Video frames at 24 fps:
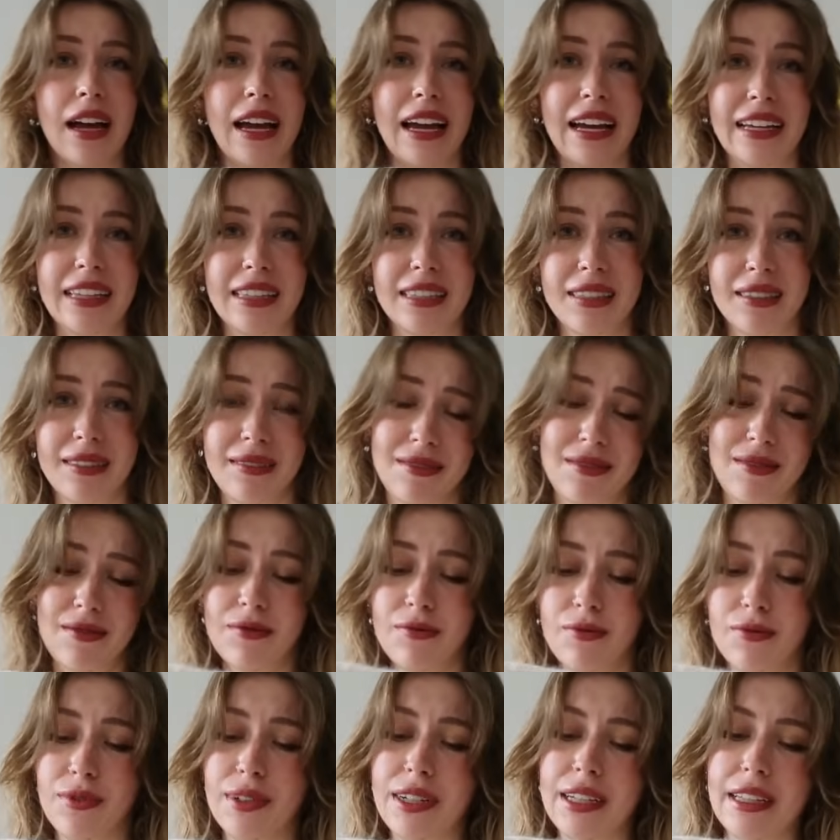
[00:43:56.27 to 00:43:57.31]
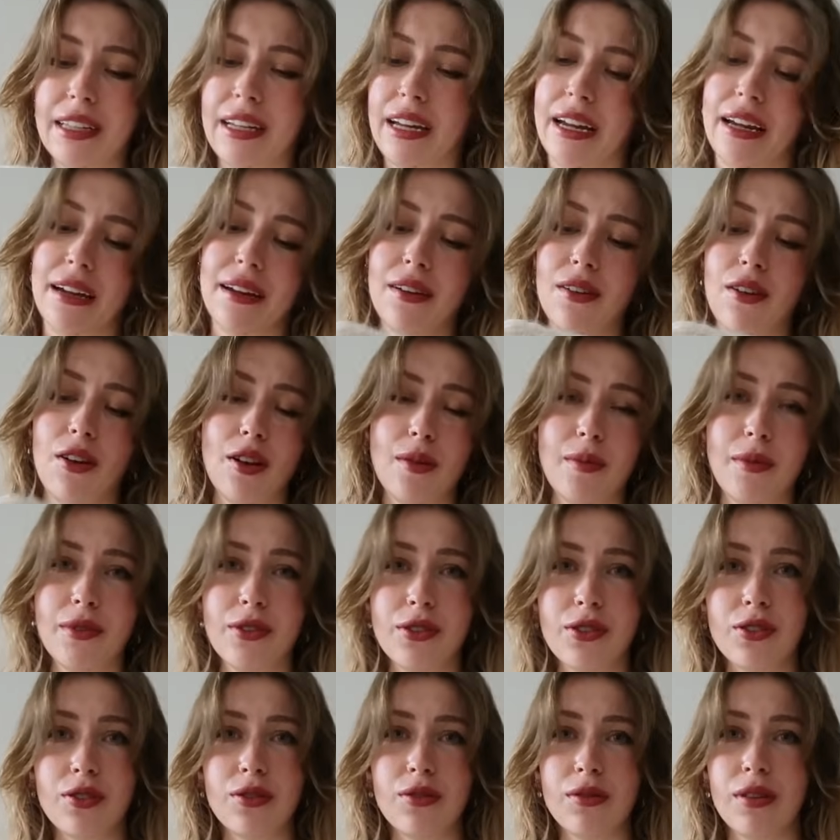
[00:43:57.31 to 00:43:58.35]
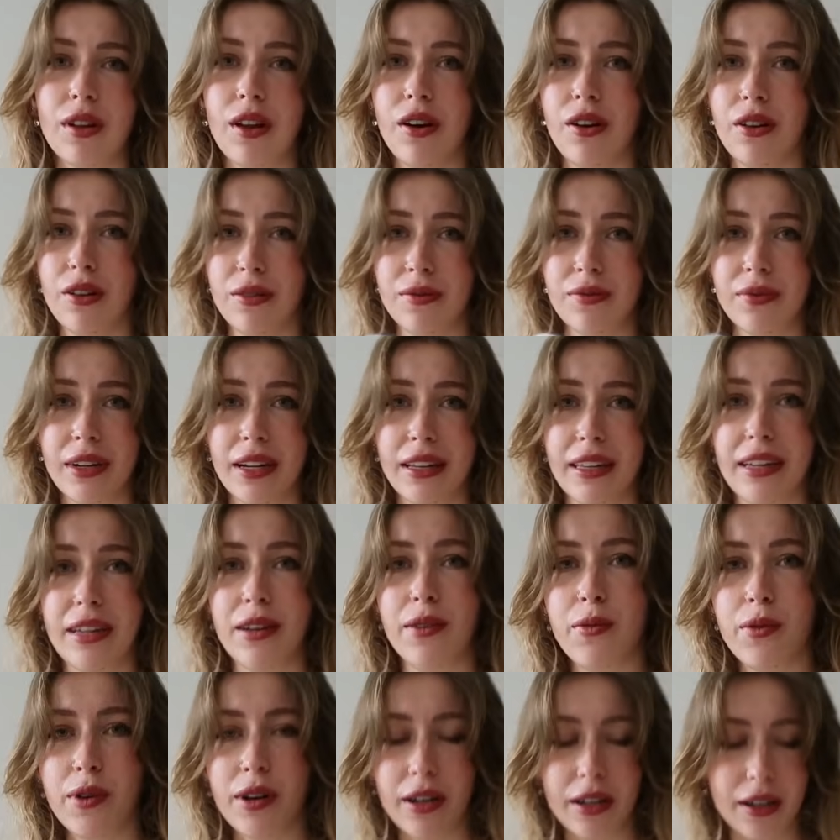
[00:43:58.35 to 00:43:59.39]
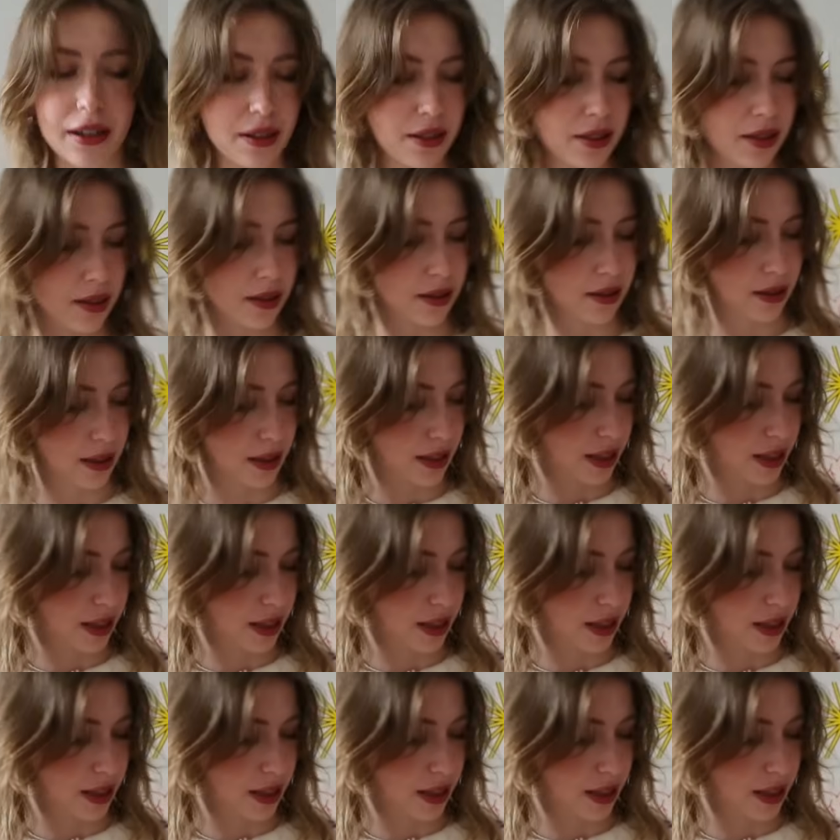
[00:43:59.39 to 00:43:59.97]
it's really almost too long. I think it works, the